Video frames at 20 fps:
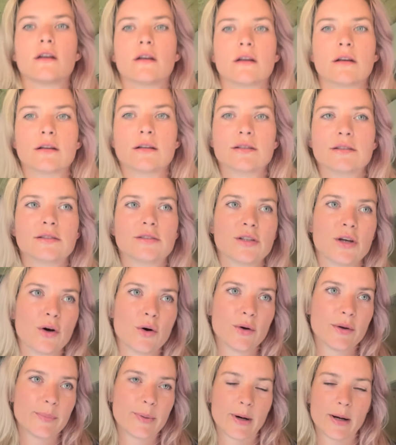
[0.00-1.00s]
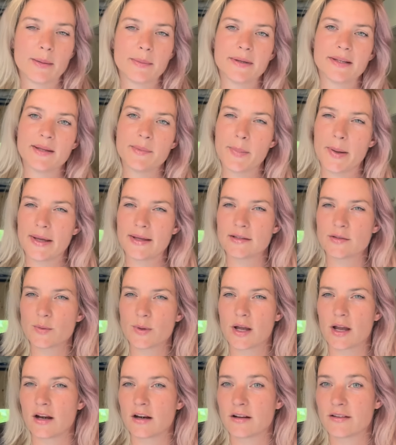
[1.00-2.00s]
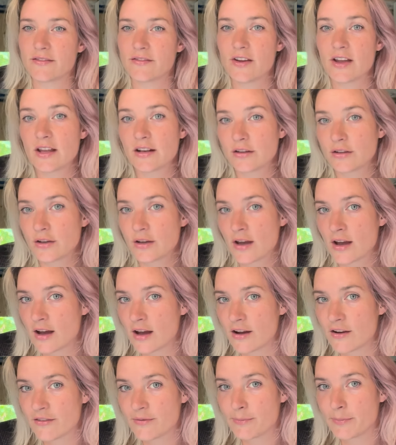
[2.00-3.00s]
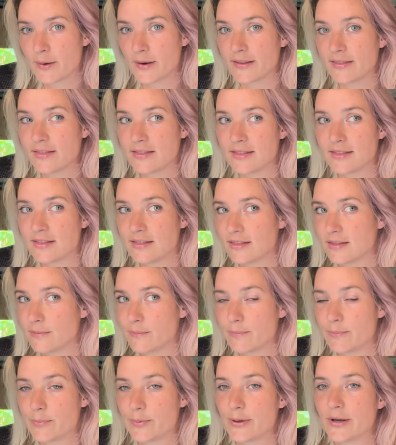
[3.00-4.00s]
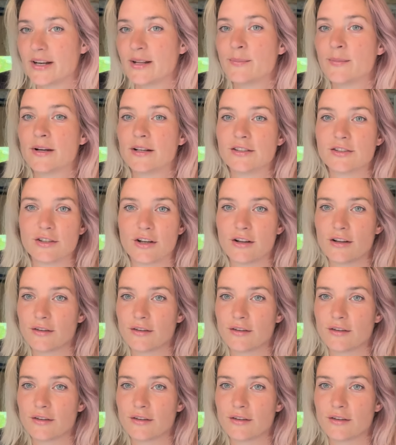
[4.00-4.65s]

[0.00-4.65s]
So it probably depends what kind of van do you have, but pretty much all of